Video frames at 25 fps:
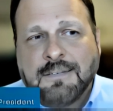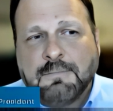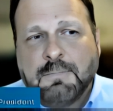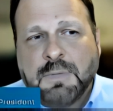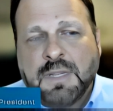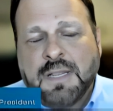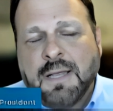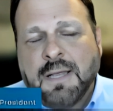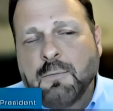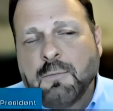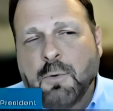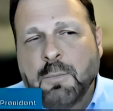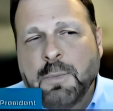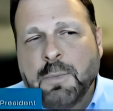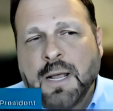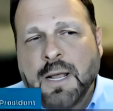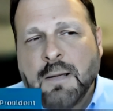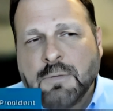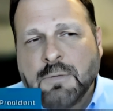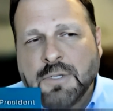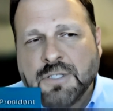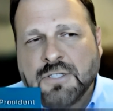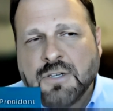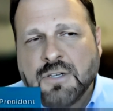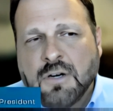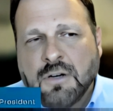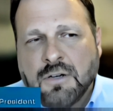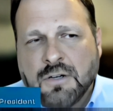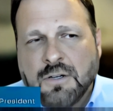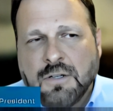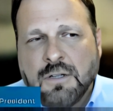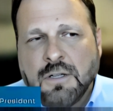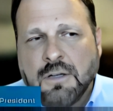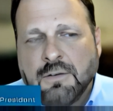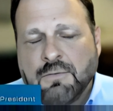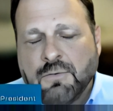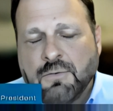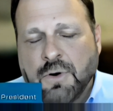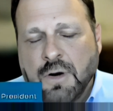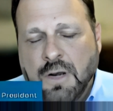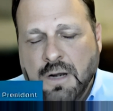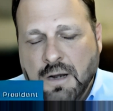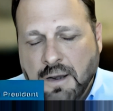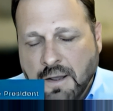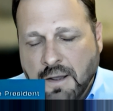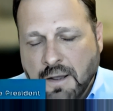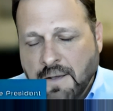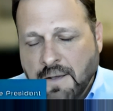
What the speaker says: but then we'll be able to start delivering